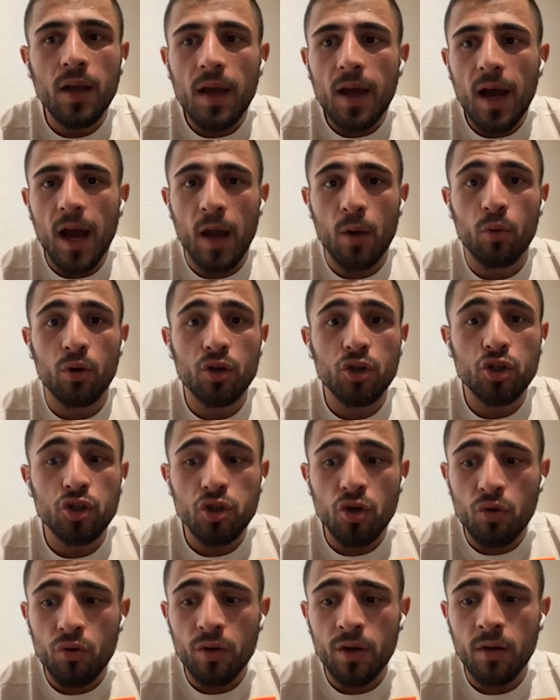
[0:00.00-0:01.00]
I want to
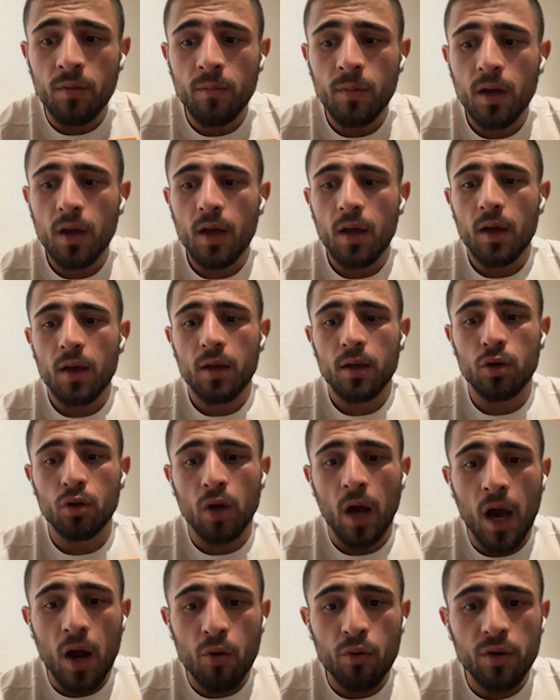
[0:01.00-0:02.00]
show him
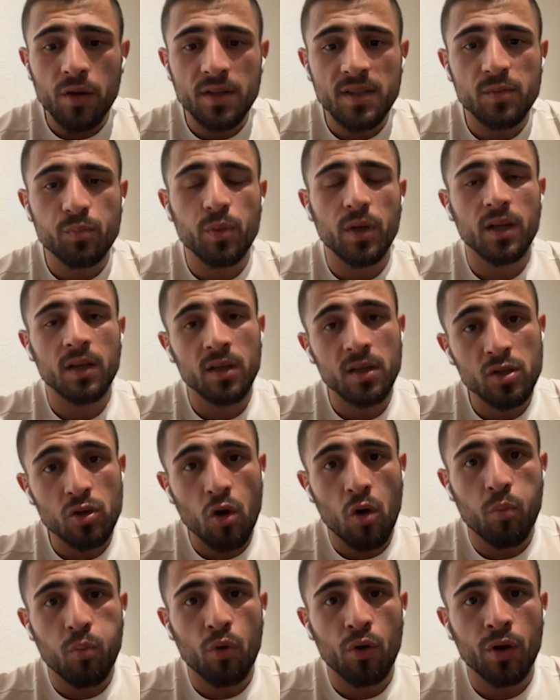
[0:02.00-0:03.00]
how he respect his
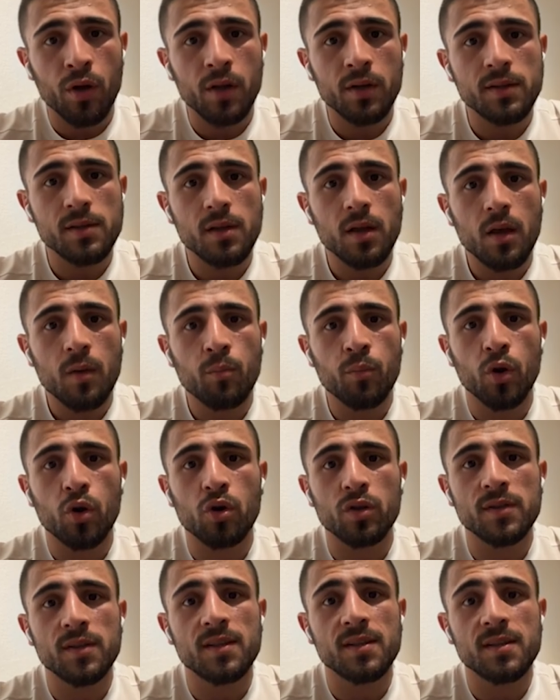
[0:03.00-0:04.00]
opponent,
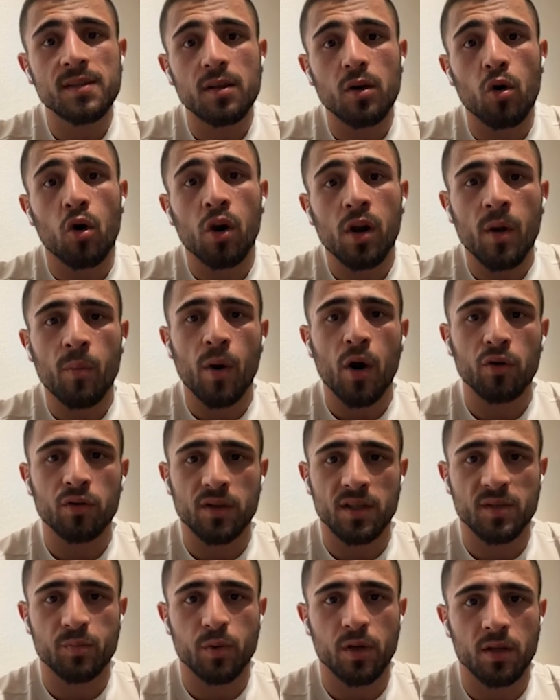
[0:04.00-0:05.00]
because it's all about
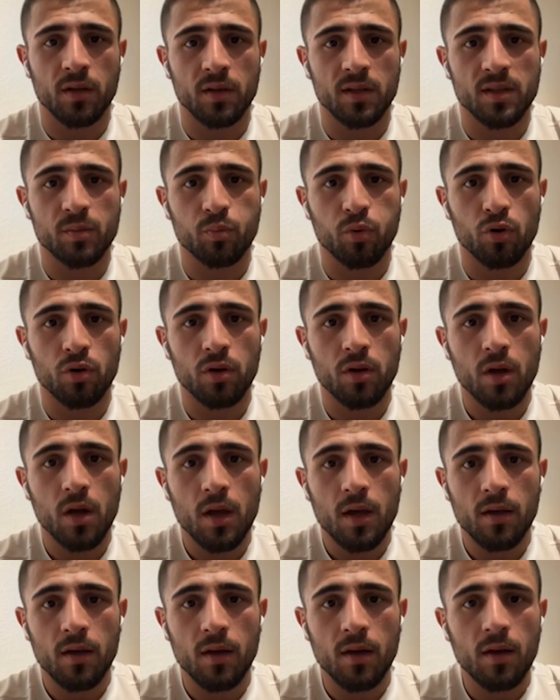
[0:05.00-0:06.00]
respect this sport.
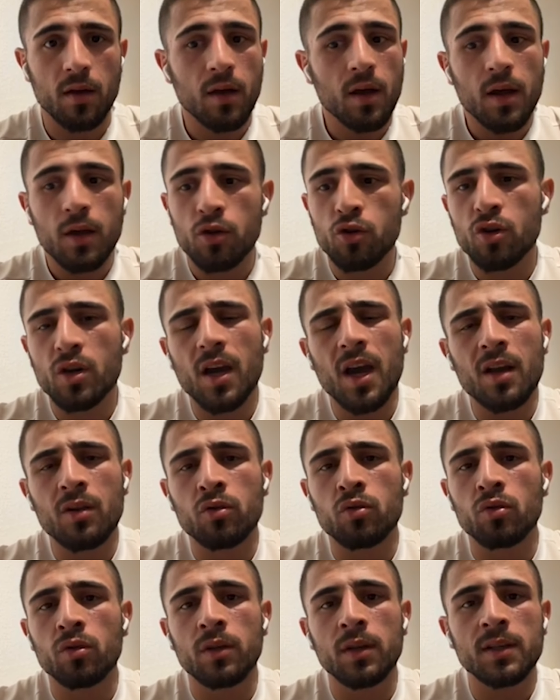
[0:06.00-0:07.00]
Yeah, you can't
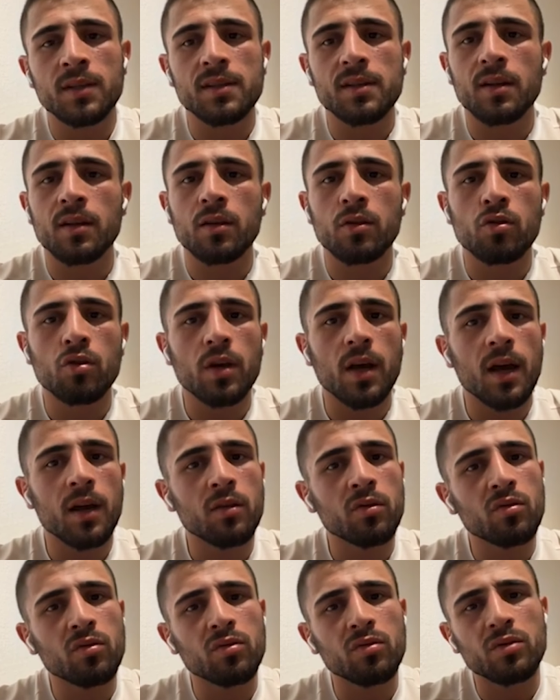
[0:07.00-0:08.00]
do this. You
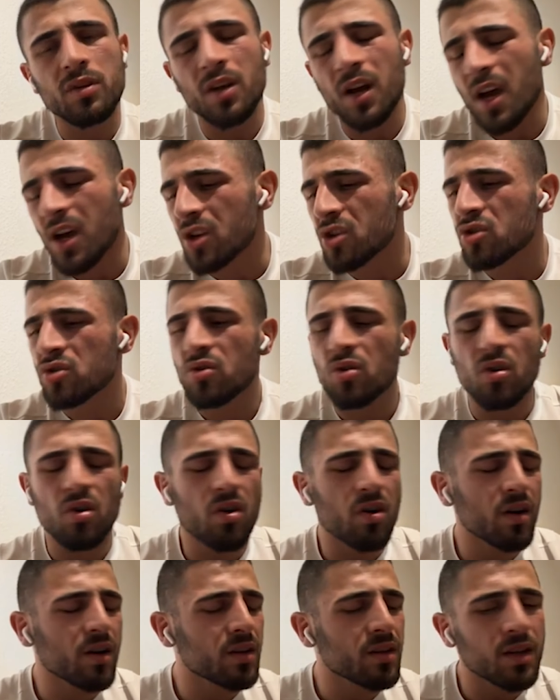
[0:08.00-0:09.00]
can't do trash
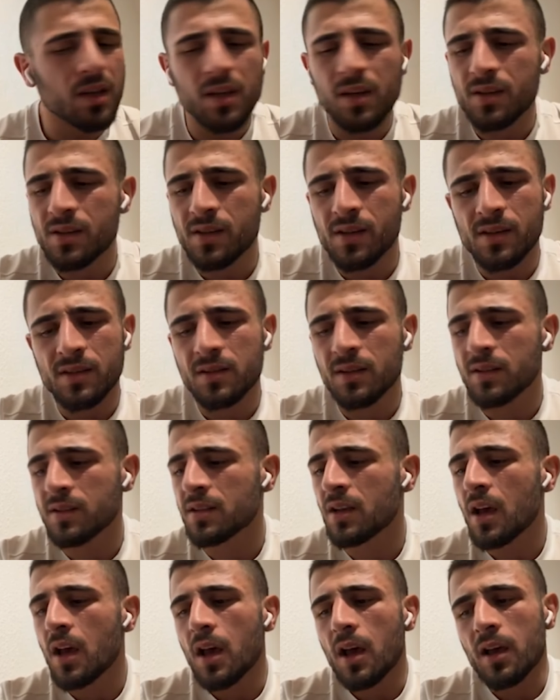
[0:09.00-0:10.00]
talk. This.
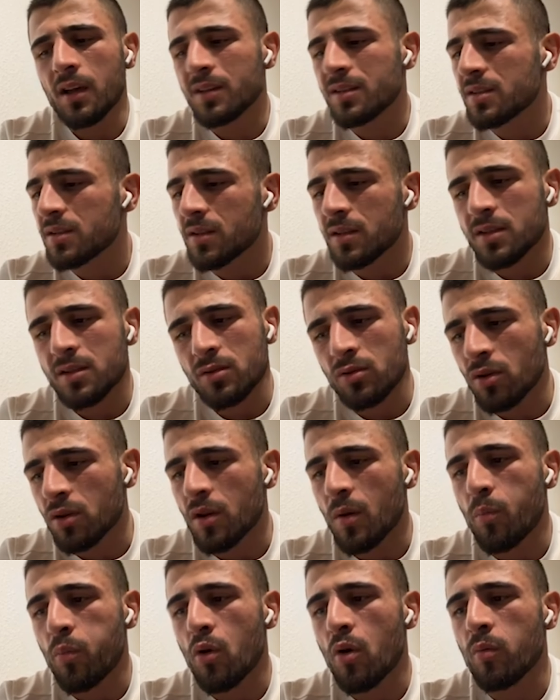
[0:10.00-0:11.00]
It's not
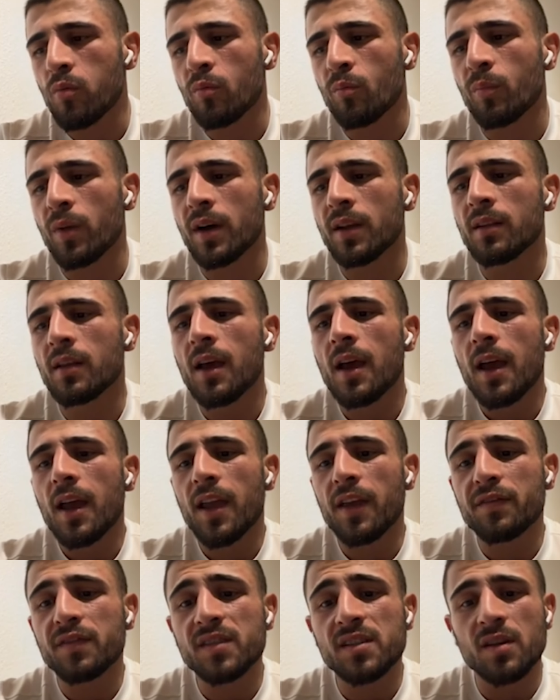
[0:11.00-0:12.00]
a problem. But
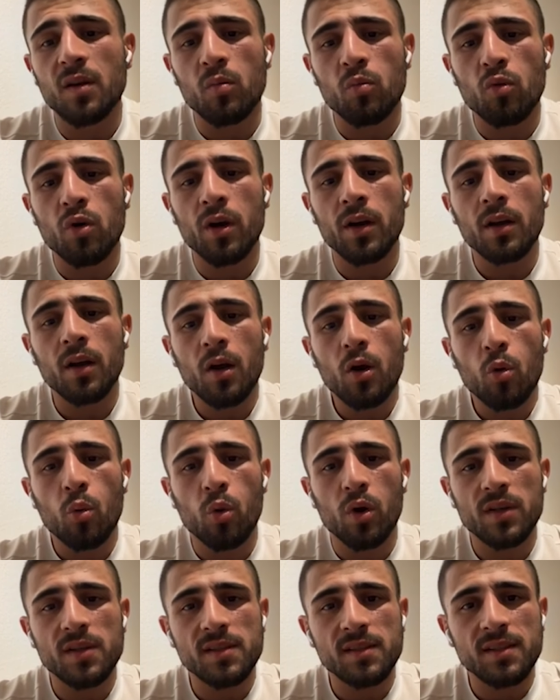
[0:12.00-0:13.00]
if someone
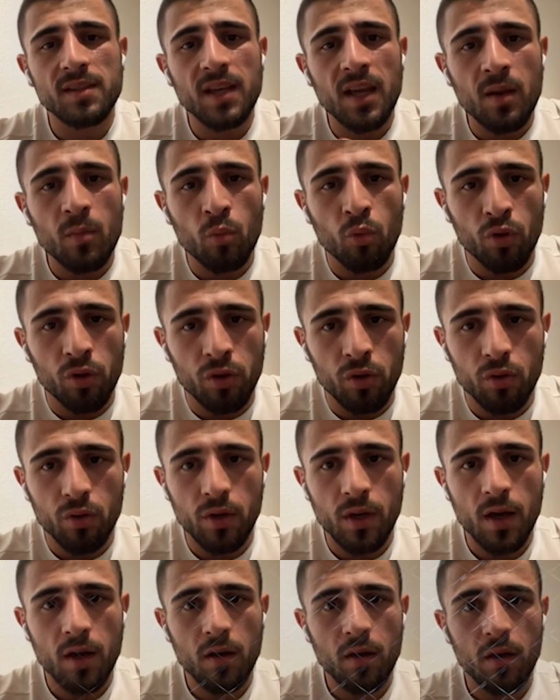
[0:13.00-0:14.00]
was same with you,
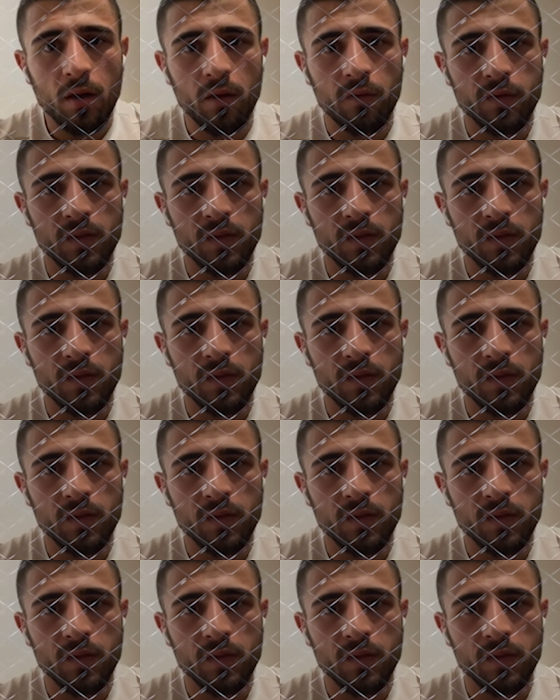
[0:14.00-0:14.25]
yeah, if